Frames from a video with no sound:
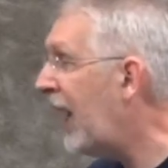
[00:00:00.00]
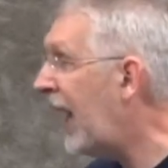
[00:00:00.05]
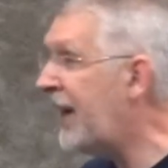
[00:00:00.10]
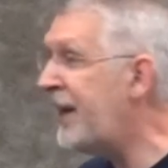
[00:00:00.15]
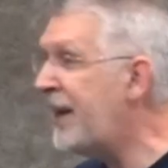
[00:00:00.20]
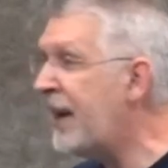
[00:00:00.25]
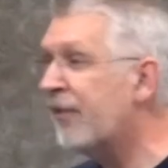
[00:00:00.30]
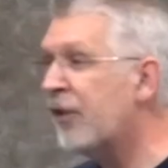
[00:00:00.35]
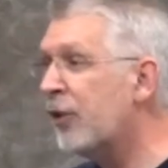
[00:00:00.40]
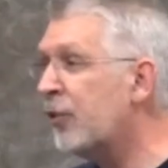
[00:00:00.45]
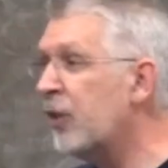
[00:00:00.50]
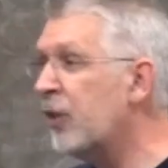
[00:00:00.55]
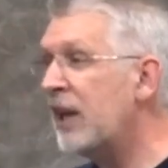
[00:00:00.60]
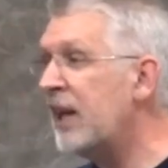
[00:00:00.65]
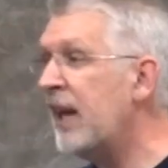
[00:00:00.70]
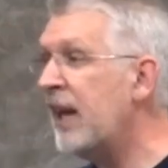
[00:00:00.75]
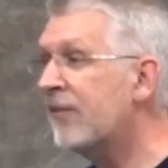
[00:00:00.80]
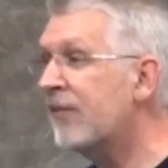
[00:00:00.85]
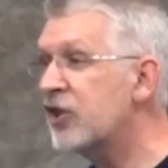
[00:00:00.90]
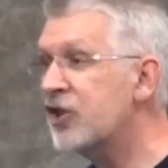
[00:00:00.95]
and never
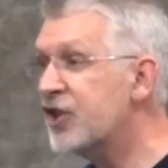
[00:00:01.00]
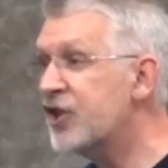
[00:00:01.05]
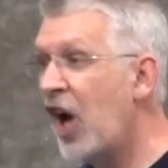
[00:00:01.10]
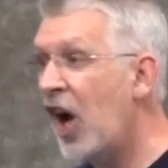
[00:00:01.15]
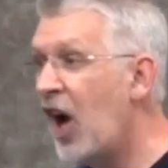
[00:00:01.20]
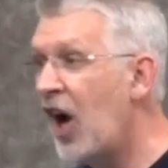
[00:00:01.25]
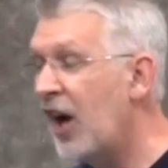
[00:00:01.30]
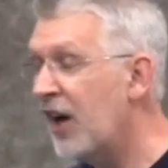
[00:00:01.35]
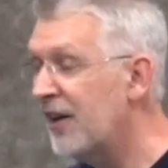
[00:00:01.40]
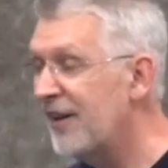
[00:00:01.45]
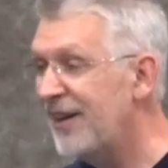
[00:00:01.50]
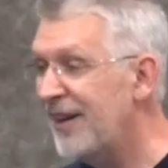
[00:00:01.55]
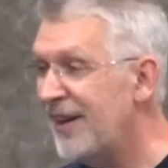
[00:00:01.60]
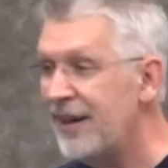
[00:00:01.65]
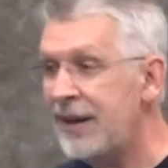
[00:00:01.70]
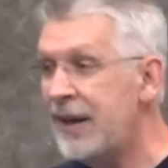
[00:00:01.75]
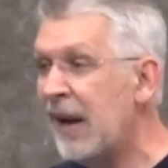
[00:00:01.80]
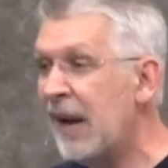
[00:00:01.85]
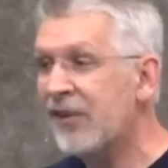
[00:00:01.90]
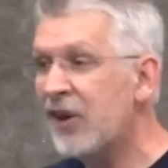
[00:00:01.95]
really ever saw.
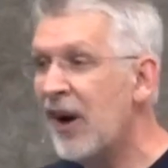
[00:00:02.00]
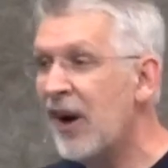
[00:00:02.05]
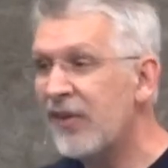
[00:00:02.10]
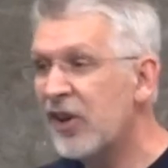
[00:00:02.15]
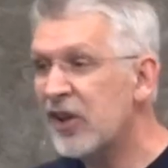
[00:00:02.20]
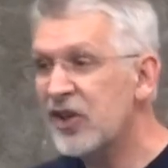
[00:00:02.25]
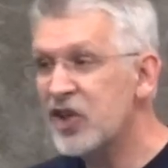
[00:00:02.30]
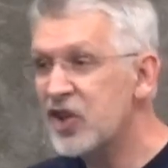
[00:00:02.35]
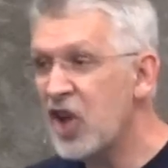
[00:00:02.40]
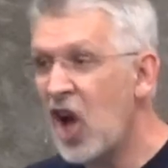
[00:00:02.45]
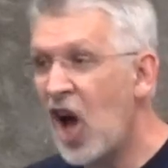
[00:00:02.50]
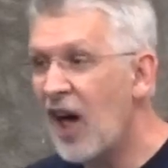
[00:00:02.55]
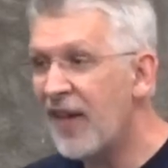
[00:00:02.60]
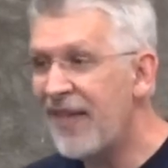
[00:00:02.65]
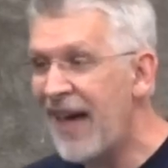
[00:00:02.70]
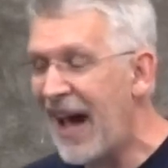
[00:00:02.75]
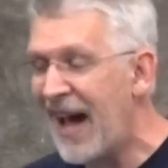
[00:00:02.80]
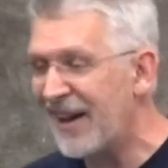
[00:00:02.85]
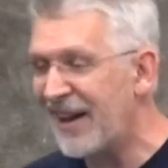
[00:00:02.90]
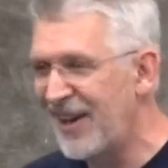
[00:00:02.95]
Never ever saw
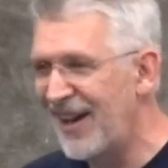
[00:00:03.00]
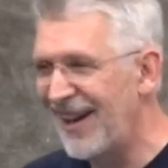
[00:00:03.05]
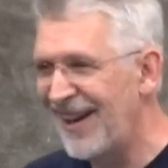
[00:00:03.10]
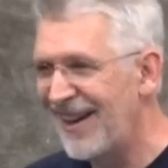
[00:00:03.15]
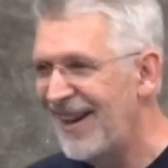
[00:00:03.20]
that